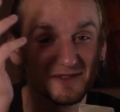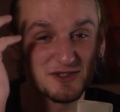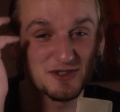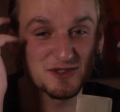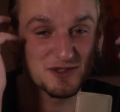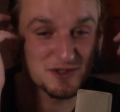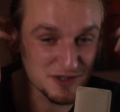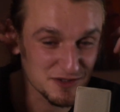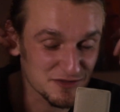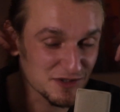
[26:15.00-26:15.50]

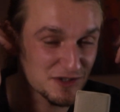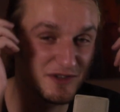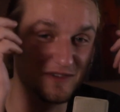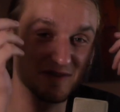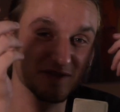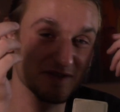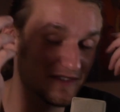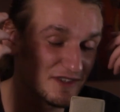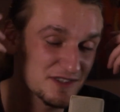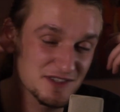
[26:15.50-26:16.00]
just for
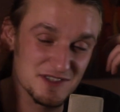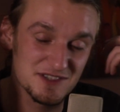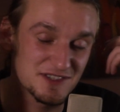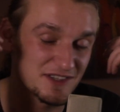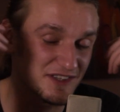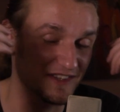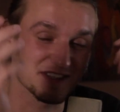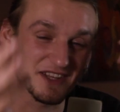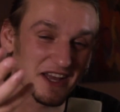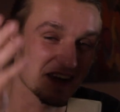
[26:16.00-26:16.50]

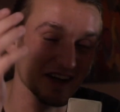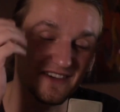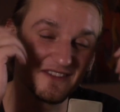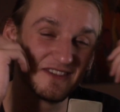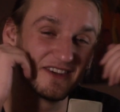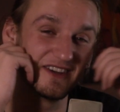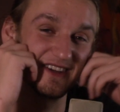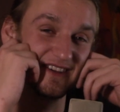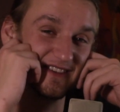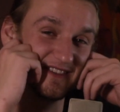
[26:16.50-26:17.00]
the sake of
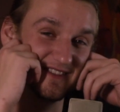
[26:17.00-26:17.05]
it.